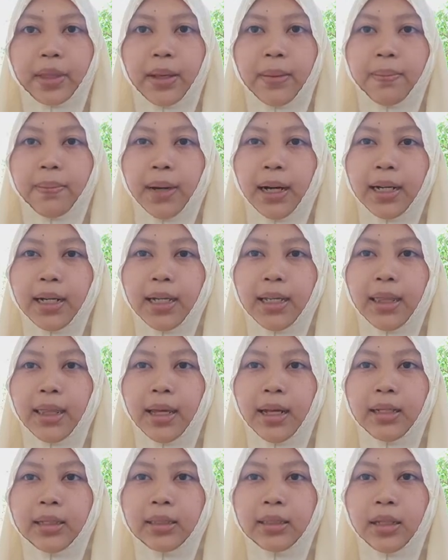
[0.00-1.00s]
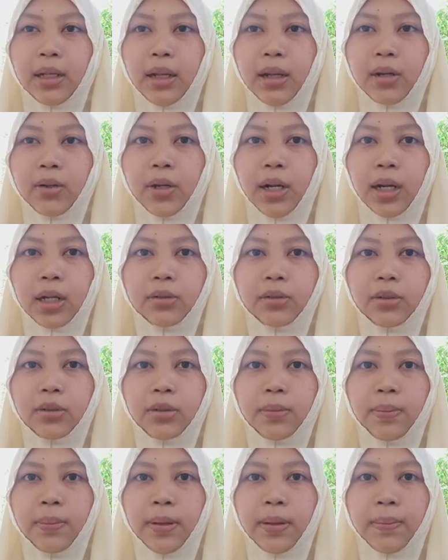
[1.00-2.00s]
money that is loaned out
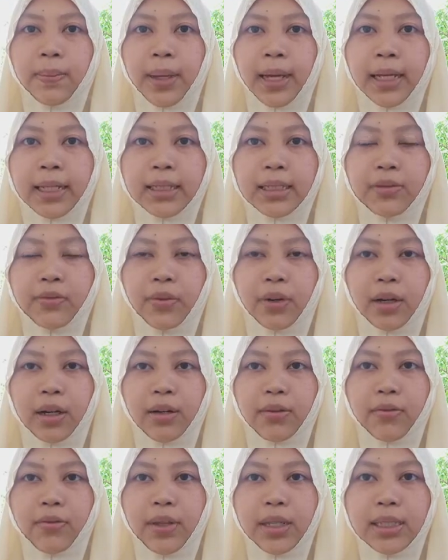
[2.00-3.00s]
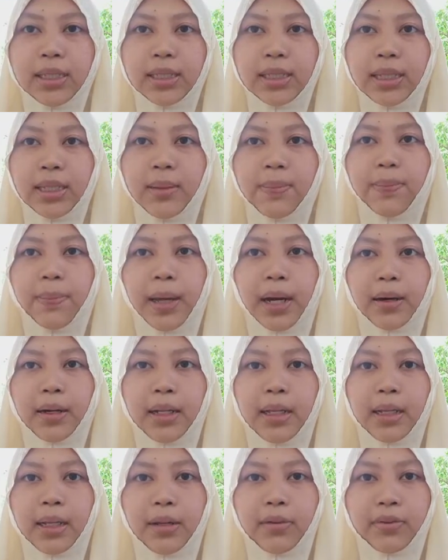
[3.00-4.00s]
to the banks for a fixed
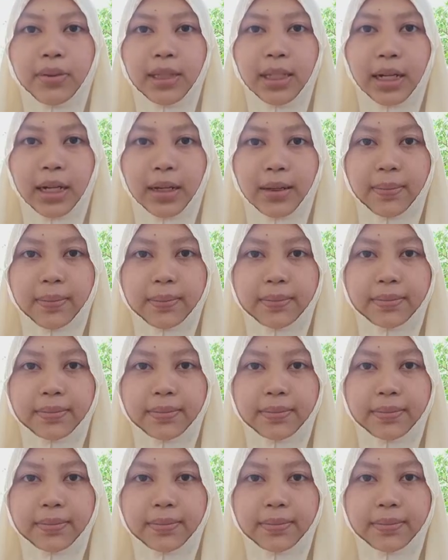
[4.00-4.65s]
period of time.